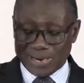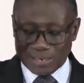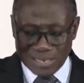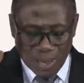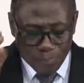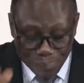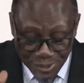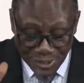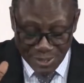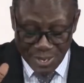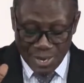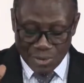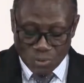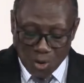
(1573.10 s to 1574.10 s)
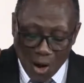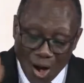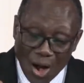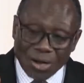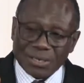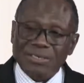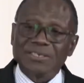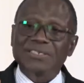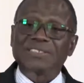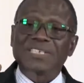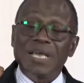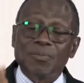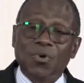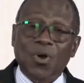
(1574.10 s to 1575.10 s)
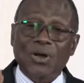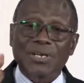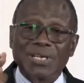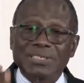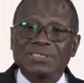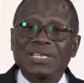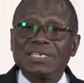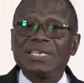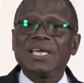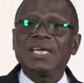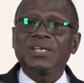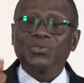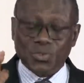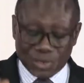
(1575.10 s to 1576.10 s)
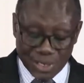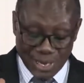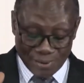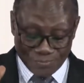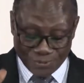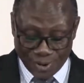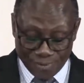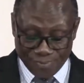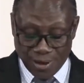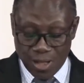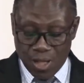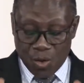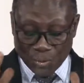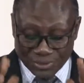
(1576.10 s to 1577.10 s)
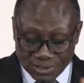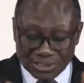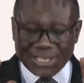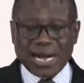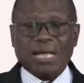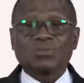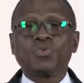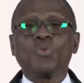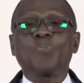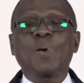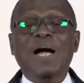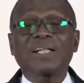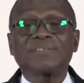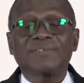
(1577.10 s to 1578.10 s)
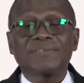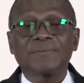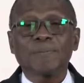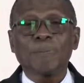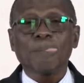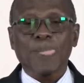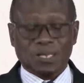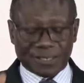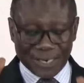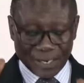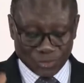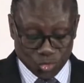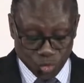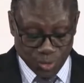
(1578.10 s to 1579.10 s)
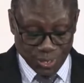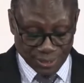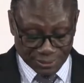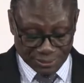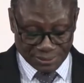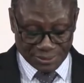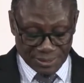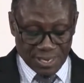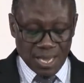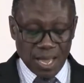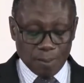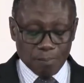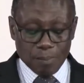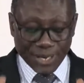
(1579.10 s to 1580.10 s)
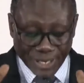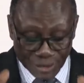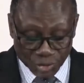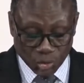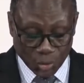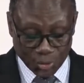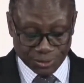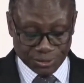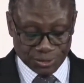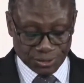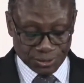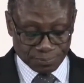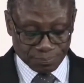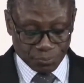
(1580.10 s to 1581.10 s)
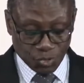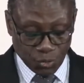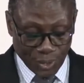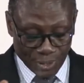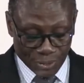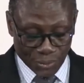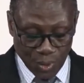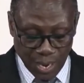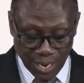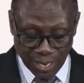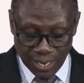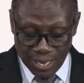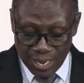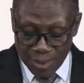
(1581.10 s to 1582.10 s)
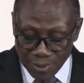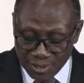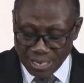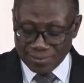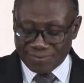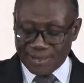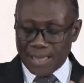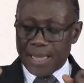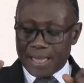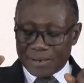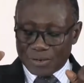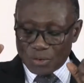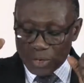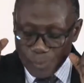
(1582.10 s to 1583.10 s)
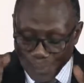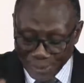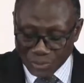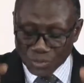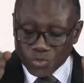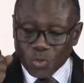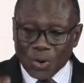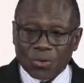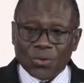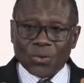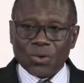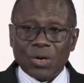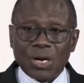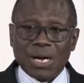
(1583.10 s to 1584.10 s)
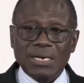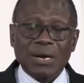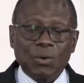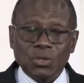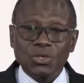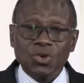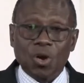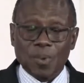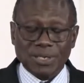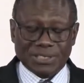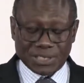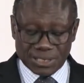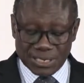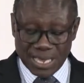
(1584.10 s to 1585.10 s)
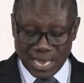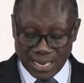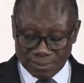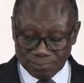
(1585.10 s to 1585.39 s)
the be God is the same God yesterday, today and forever. Was it there are two paths and there are two gates. Make a choice where you are. You can say nipadodo no ena odi o machi dia